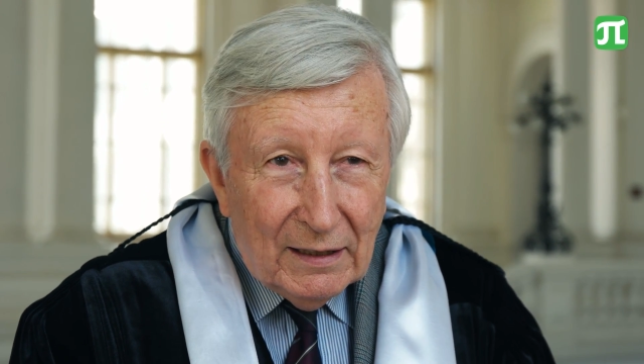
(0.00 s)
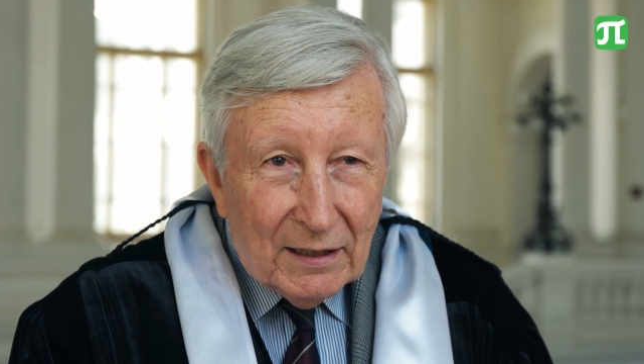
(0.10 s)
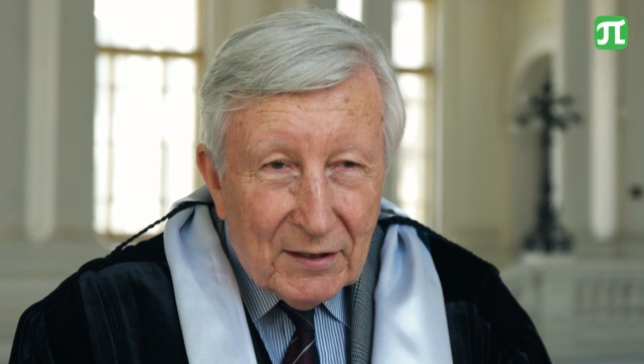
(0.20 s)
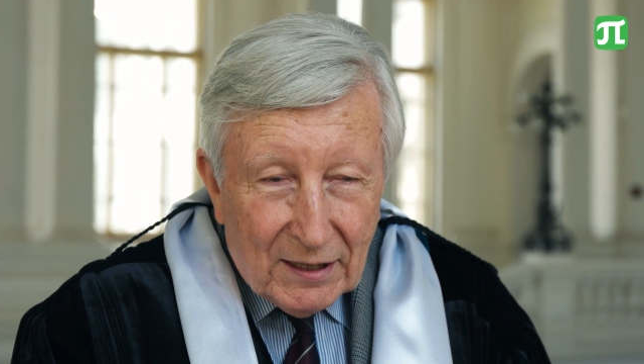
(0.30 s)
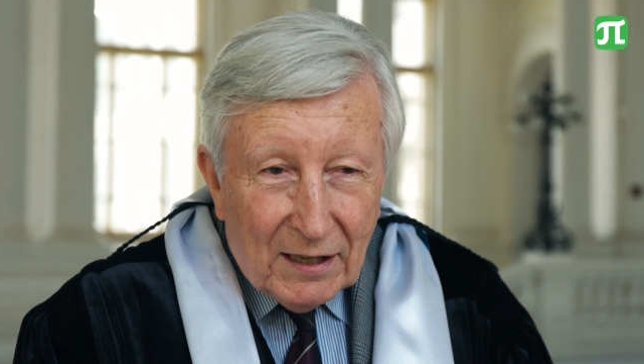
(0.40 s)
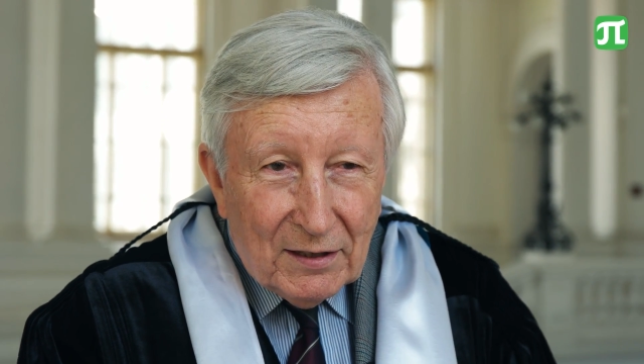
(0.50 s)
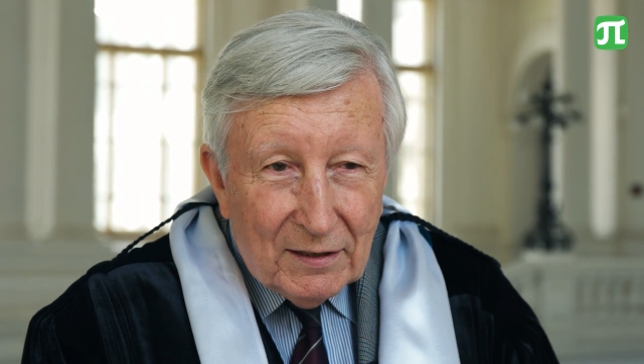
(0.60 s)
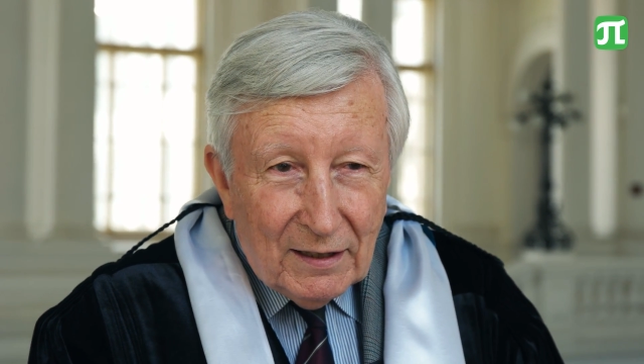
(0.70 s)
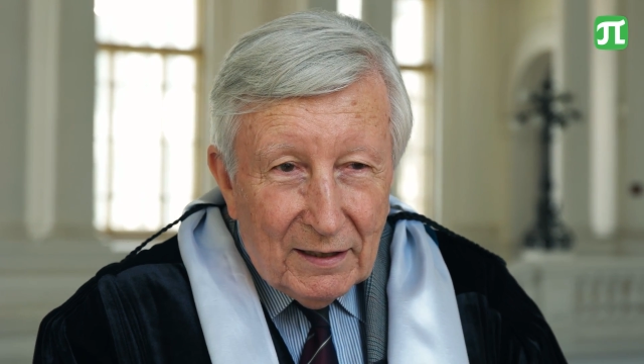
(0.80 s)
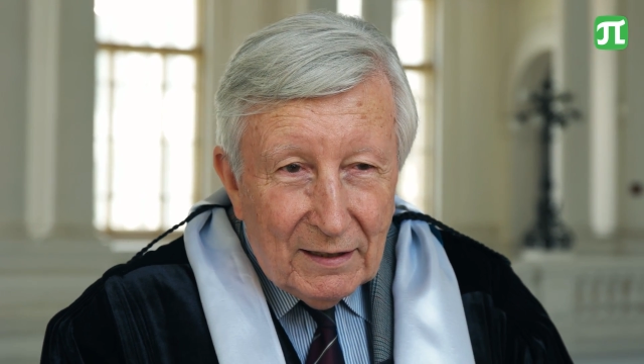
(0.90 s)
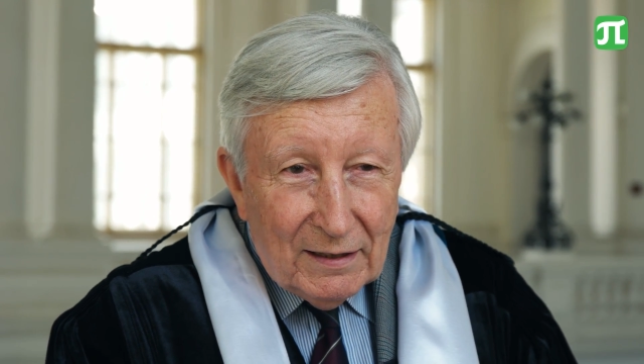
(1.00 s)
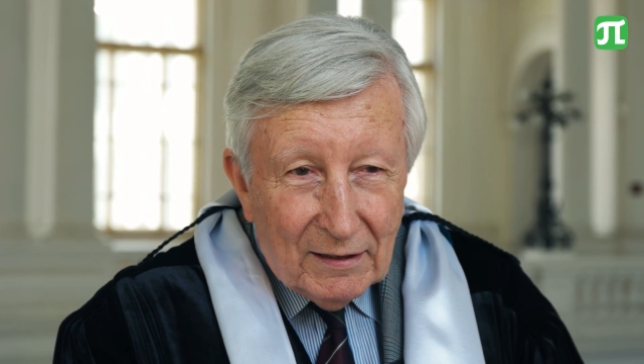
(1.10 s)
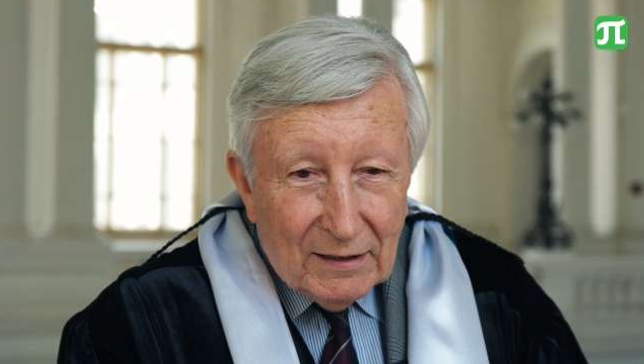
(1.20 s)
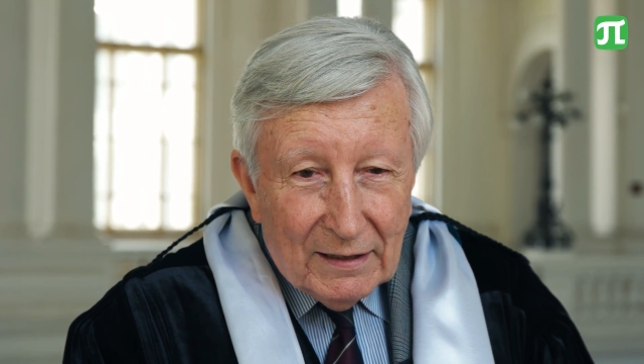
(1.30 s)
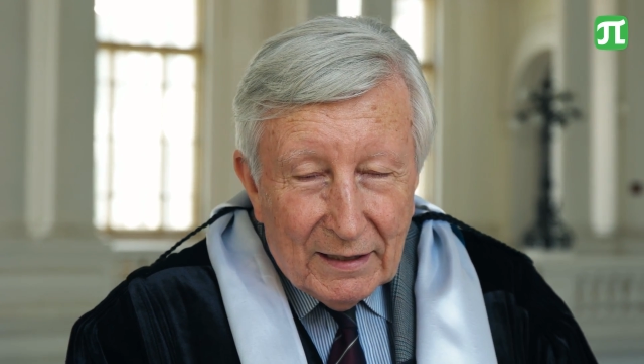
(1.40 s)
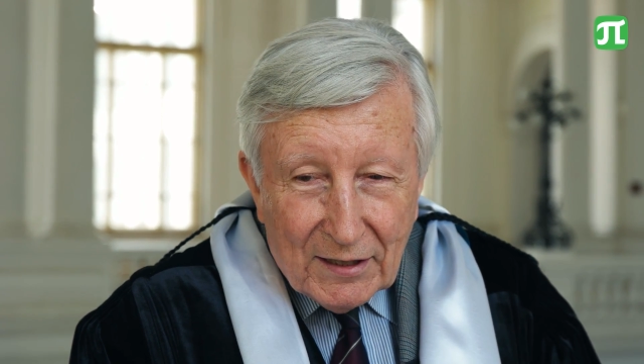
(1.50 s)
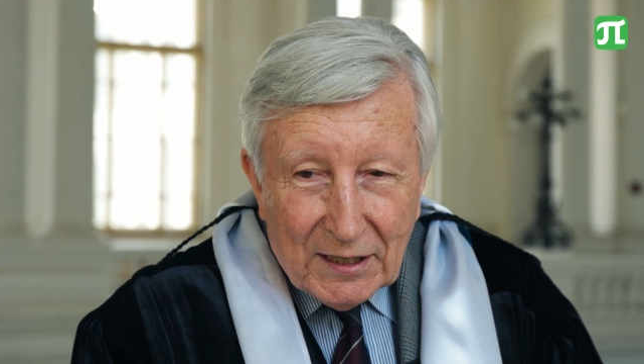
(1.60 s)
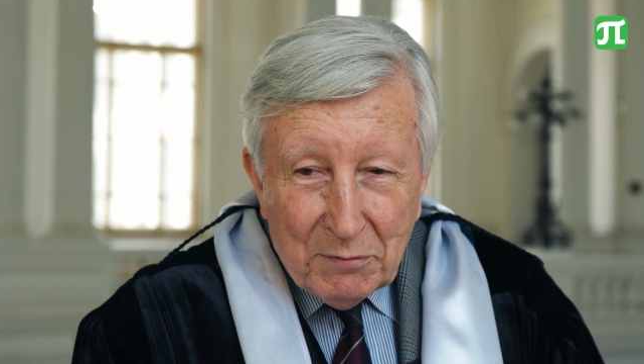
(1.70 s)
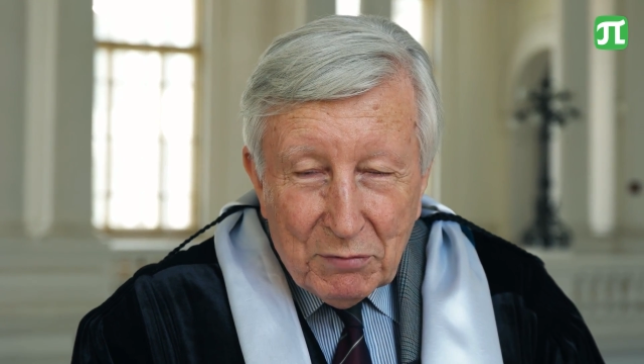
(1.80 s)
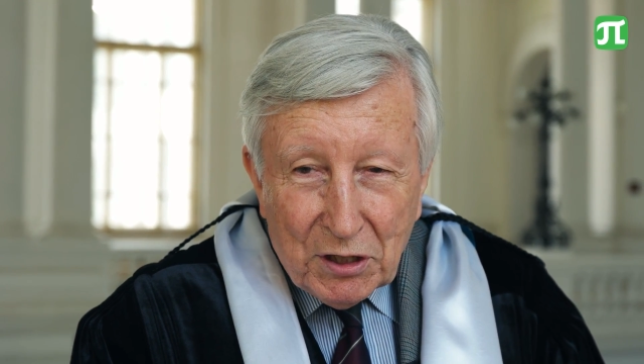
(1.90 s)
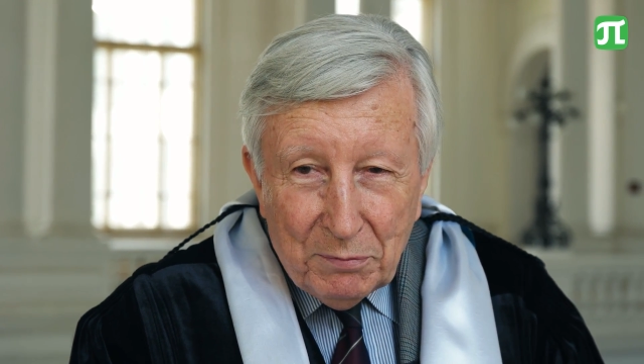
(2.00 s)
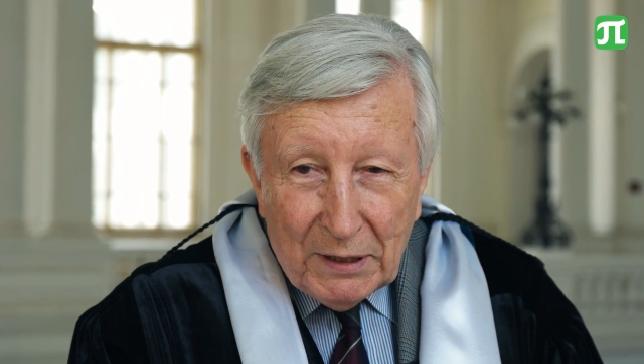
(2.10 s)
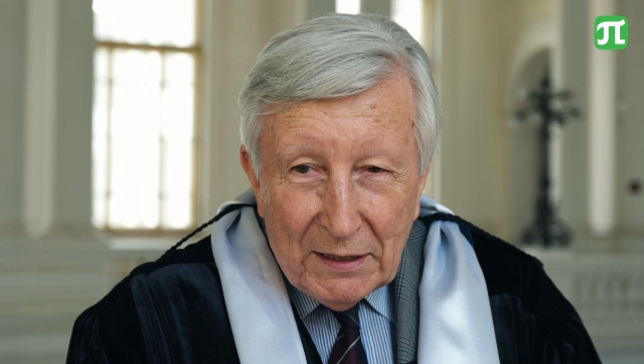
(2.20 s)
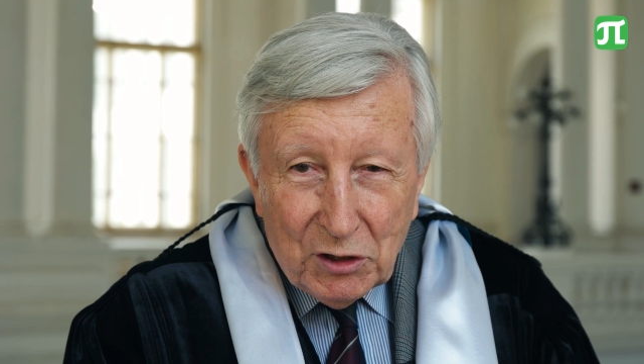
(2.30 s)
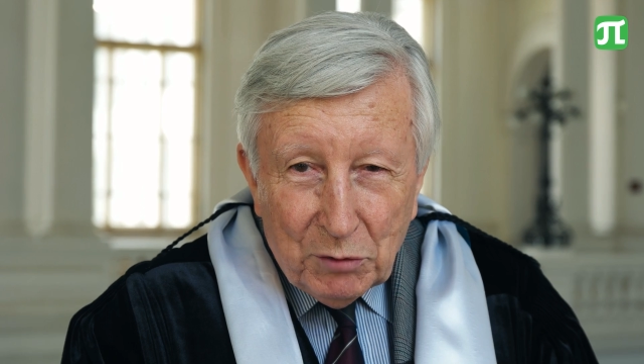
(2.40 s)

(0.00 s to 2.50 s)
And secondly, it seems to me